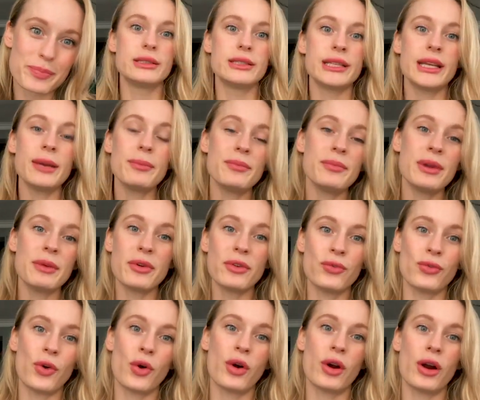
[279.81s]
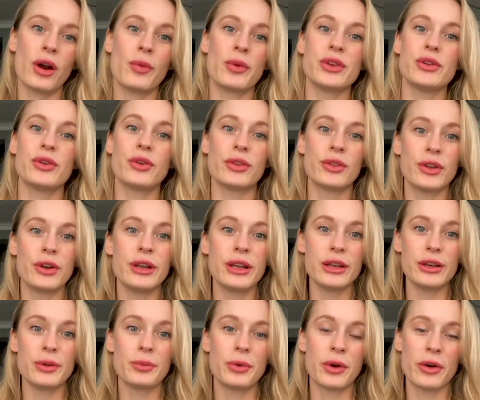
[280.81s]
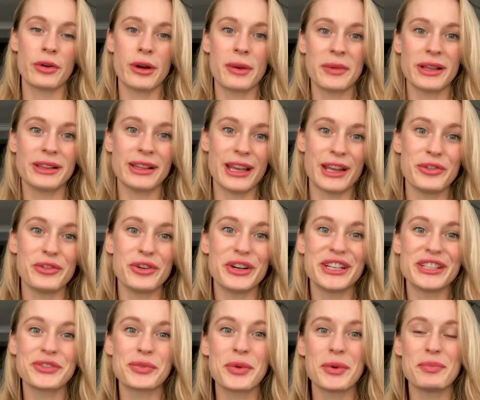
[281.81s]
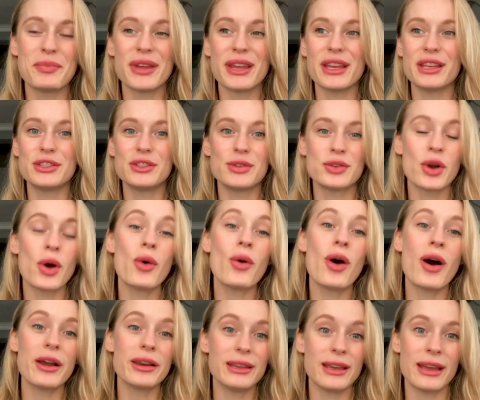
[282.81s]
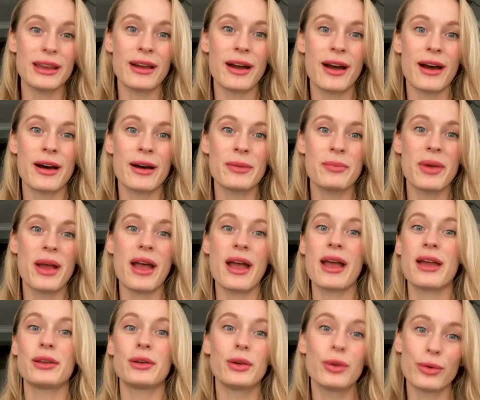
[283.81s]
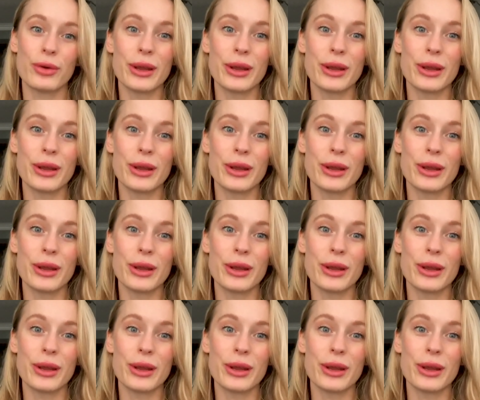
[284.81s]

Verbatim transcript: Tip number four when you're learning a new programming language would be to go on GitHub and